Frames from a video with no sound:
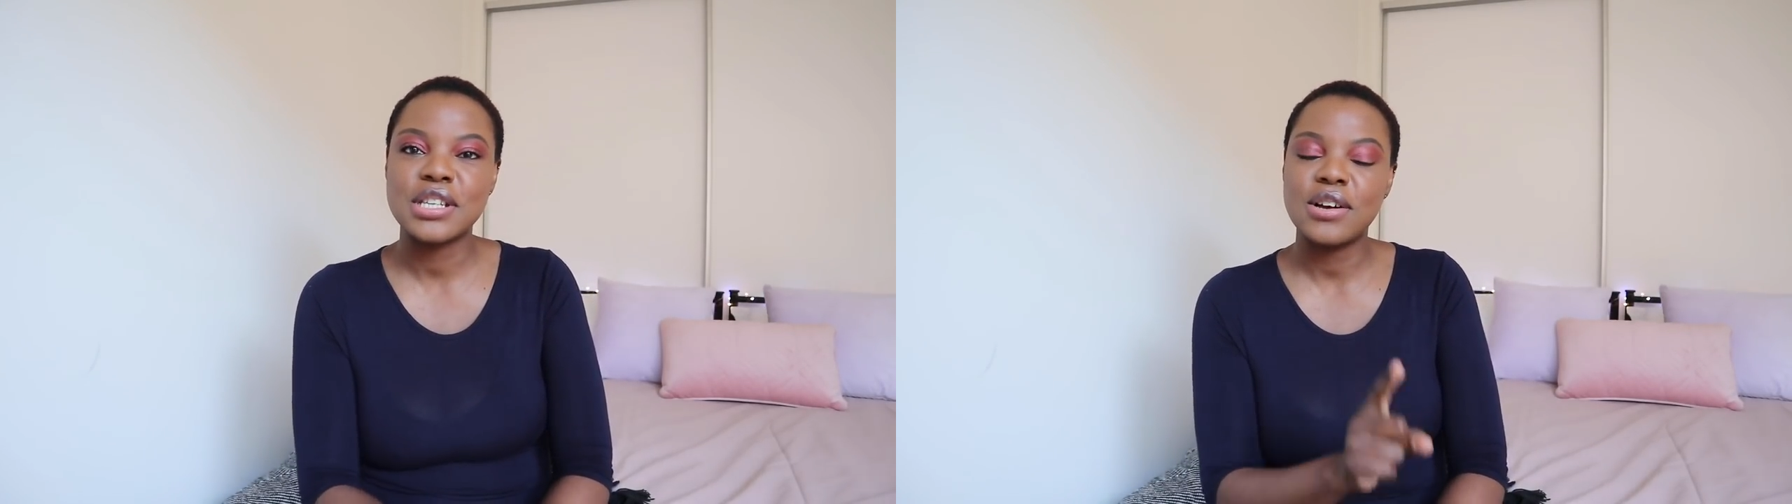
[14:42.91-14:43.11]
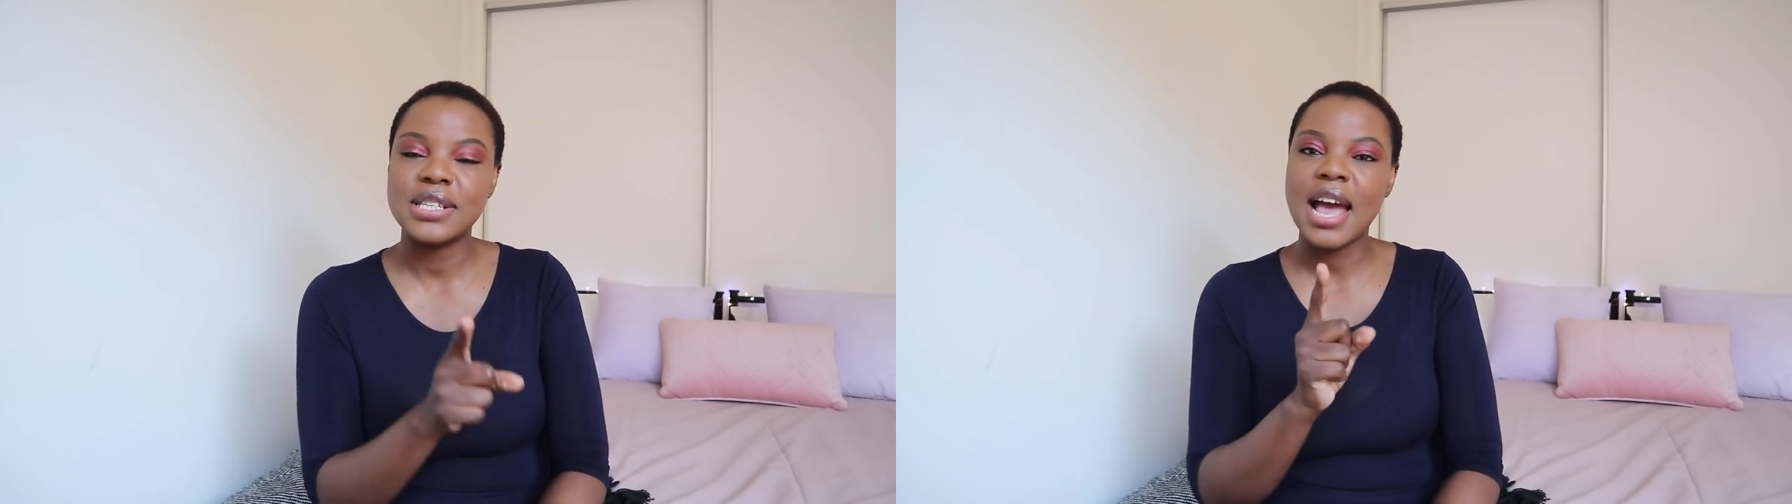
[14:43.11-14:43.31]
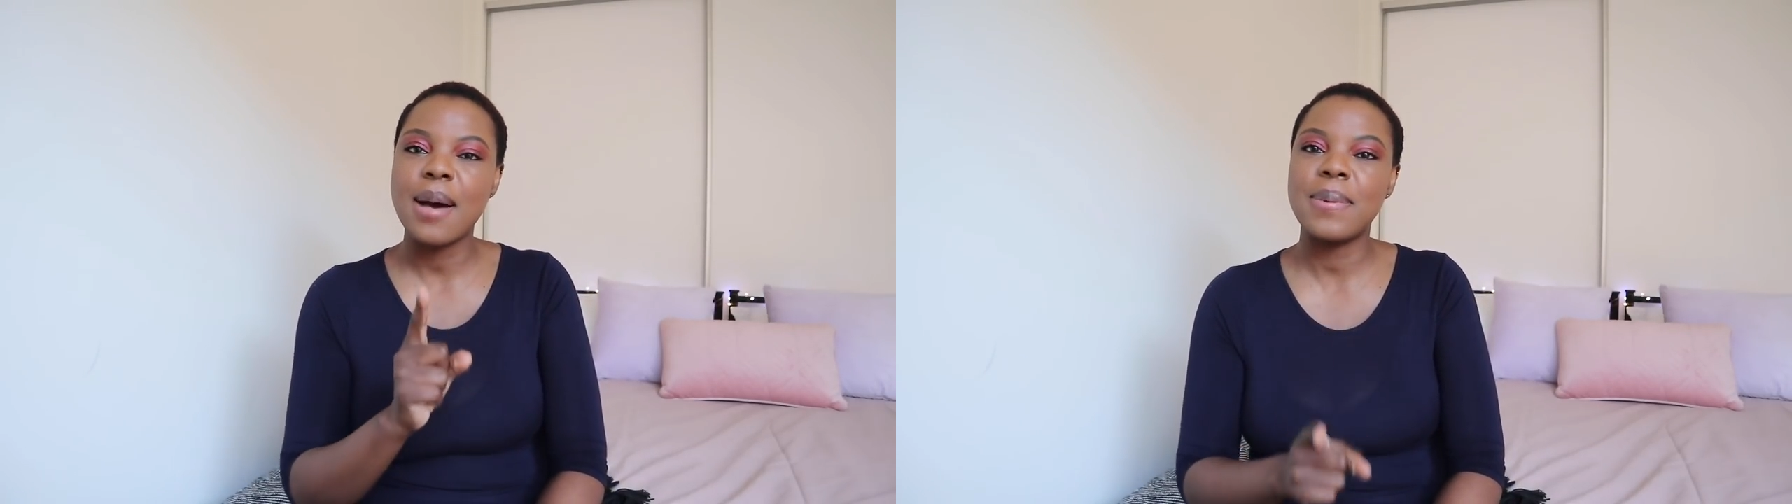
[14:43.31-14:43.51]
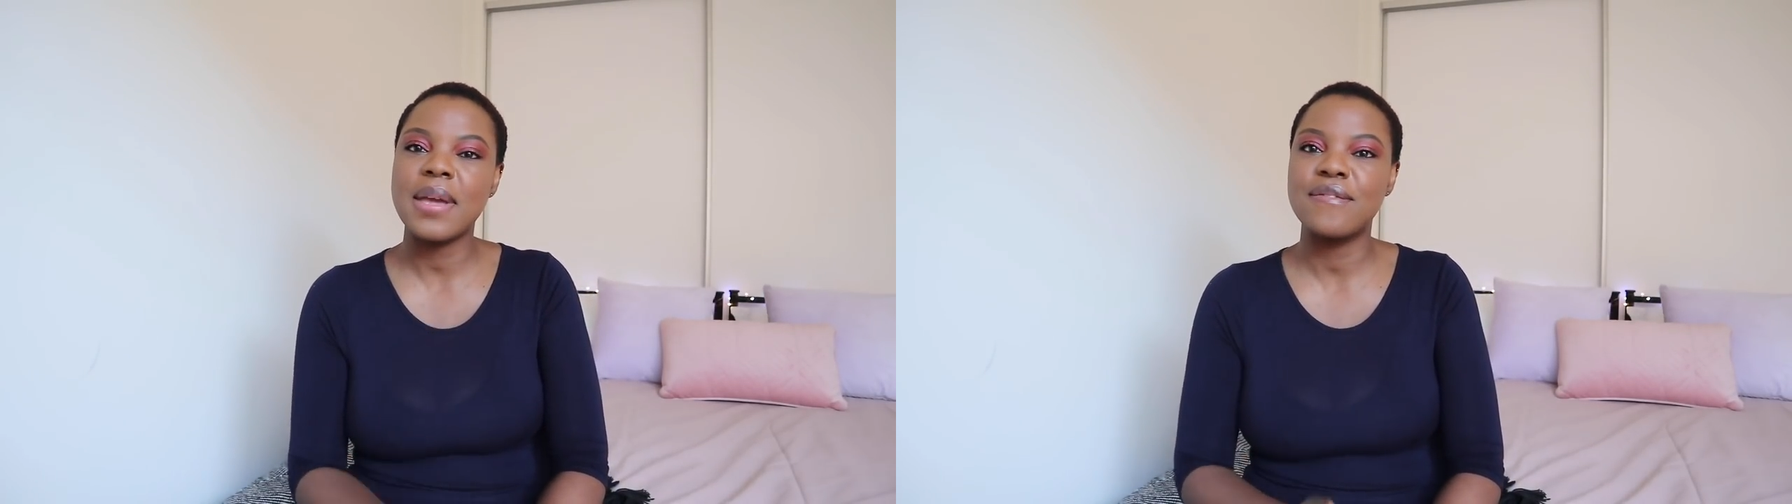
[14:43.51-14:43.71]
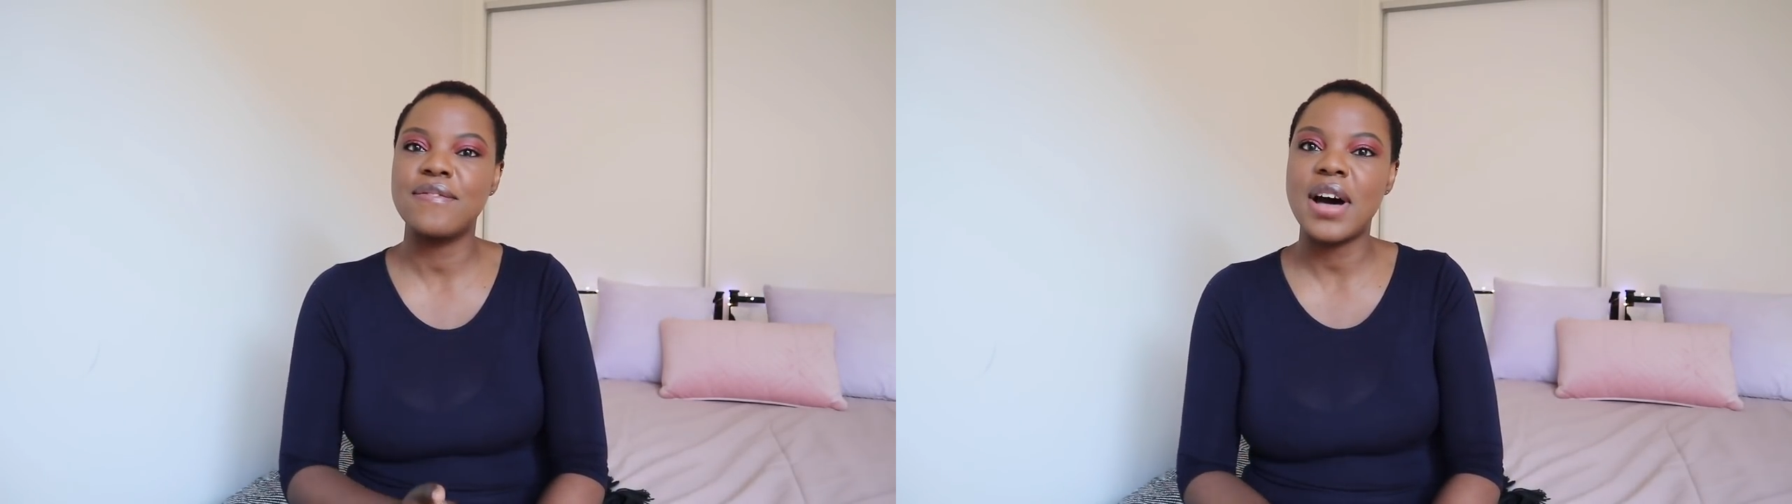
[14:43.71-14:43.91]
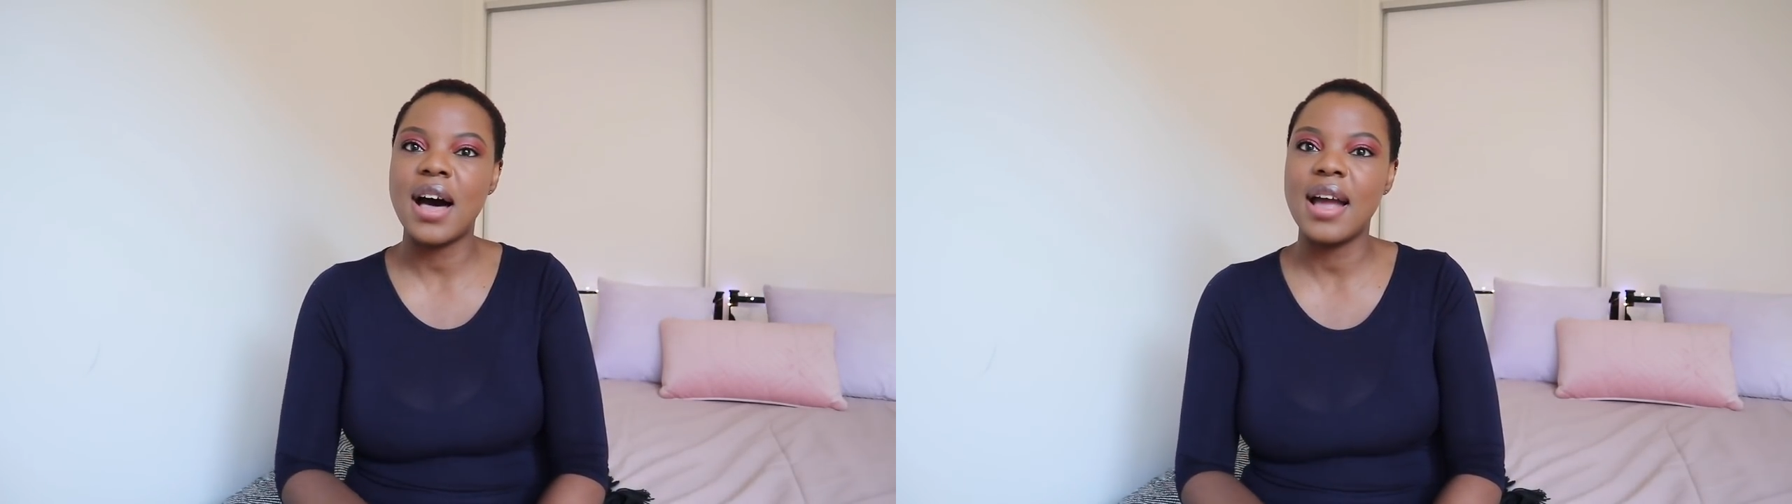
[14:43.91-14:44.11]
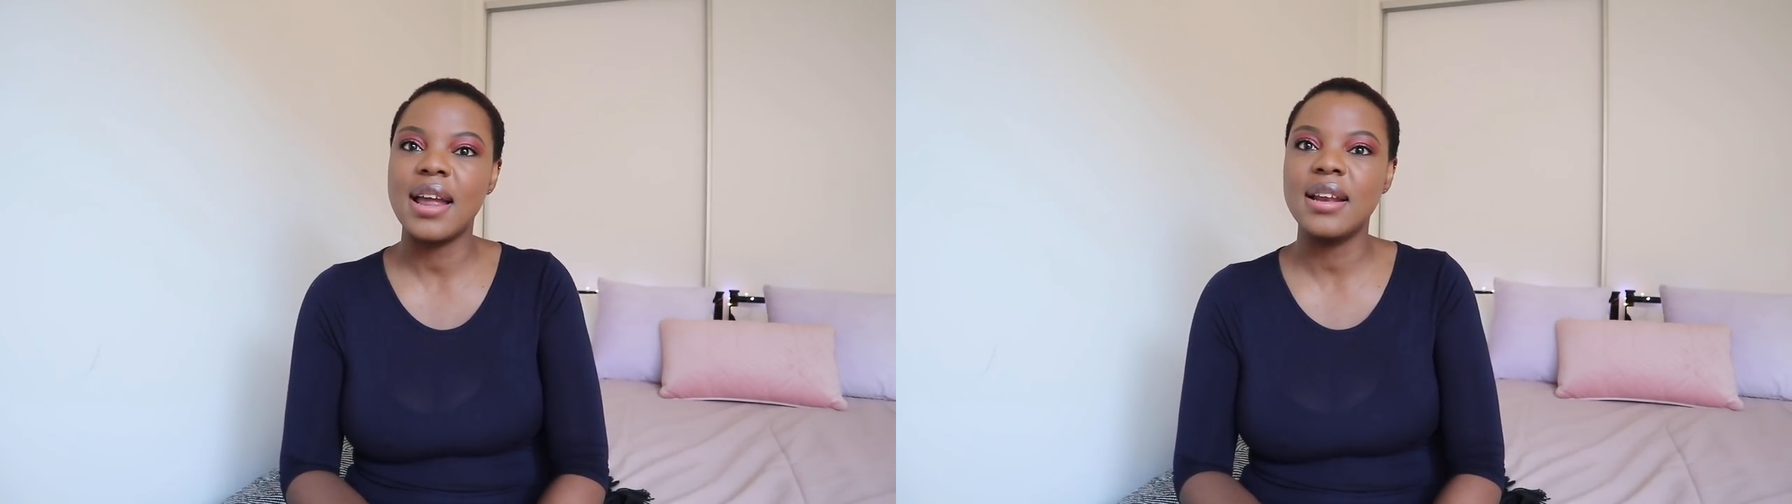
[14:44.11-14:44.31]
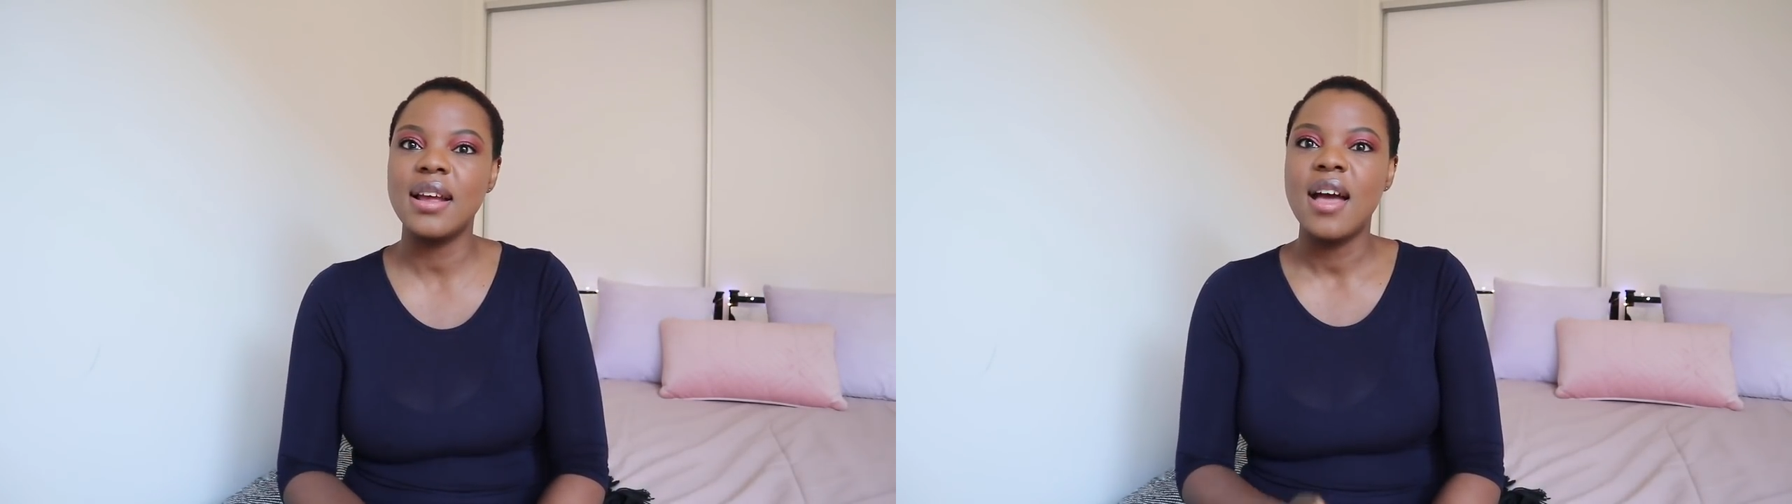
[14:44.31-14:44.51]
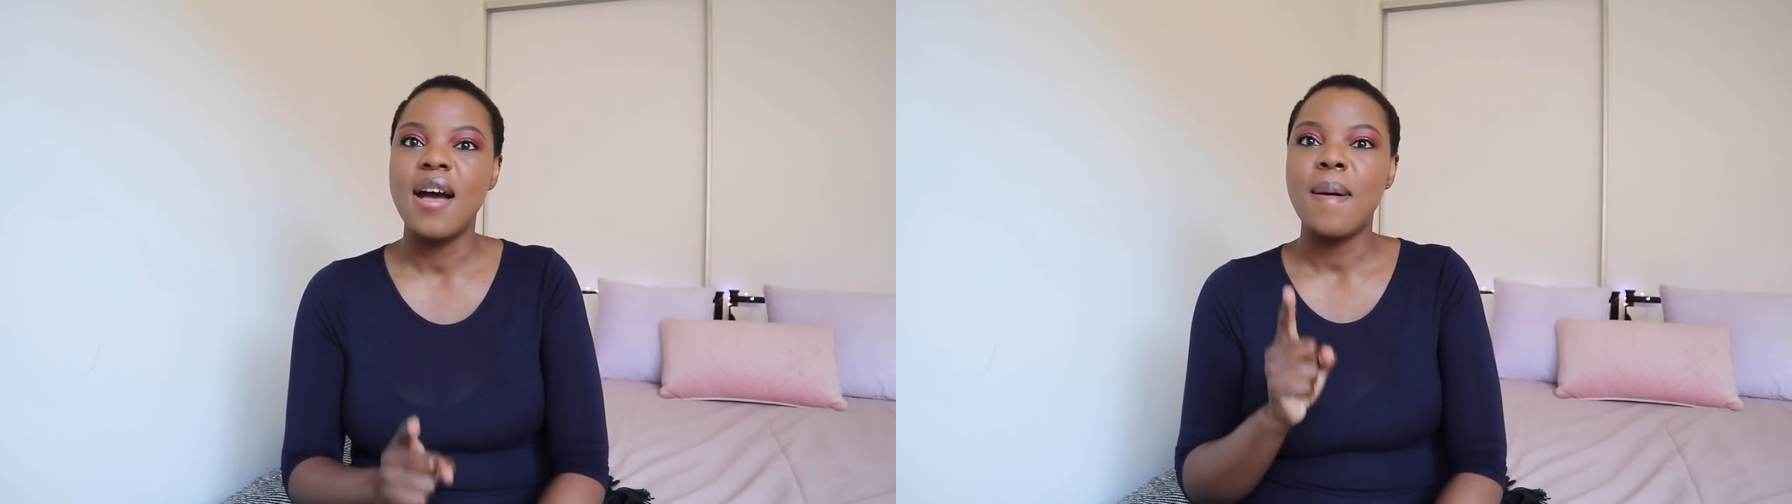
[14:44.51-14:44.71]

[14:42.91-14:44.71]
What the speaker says: So I was happy and fine.